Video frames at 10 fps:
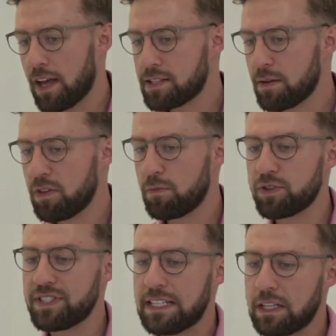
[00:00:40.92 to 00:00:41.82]
some of the
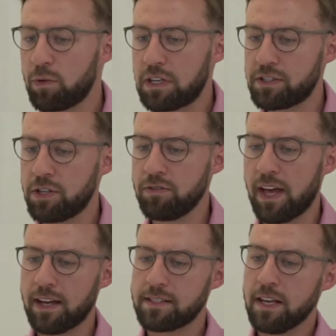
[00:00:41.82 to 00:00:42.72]
preceding weeks to
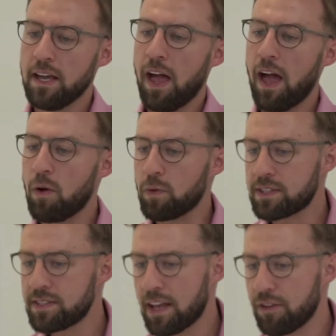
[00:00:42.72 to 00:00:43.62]
that, with
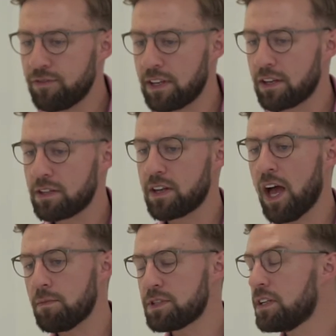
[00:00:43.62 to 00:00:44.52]
sale figures
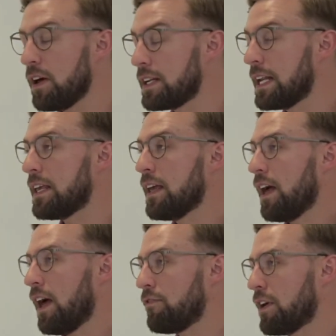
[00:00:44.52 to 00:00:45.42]
up slightly,
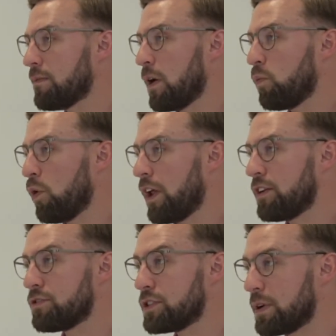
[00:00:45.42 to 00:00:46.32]
around about
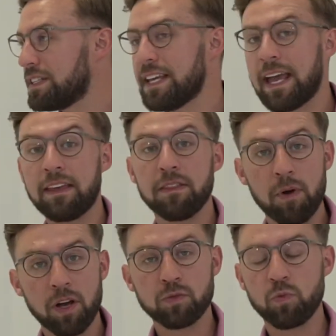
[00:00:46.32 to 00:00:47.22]
128 in the
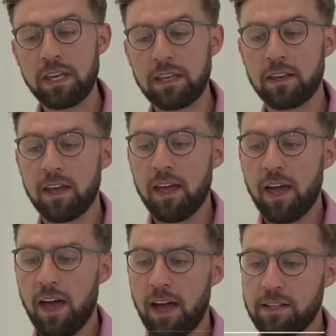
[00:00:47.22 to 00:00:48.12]
past week
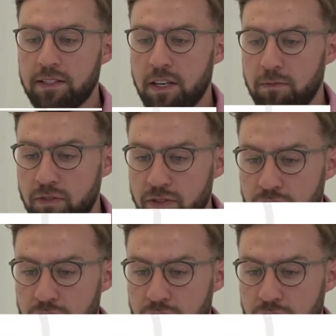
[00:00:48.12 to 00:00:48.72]
in terms of